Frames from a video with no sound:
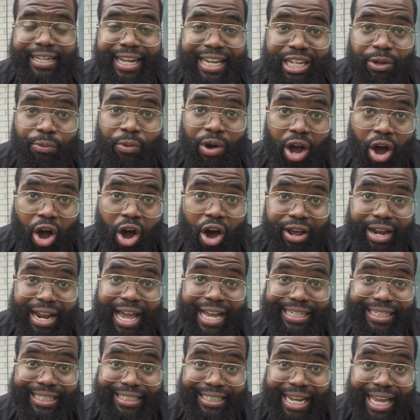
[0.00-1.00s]
Dealing with all
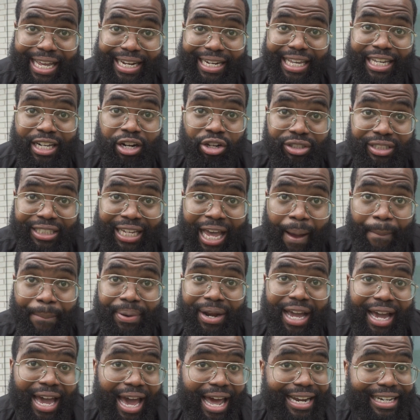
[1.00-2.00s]
that shit, and on top
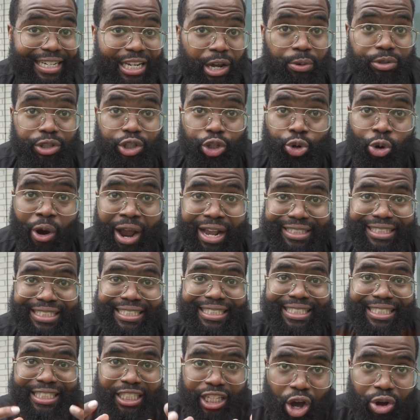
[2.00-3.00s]
of that, gotta deal with the
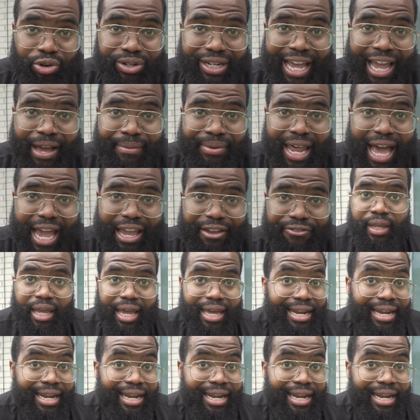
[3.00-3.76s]
craziness in your damn life.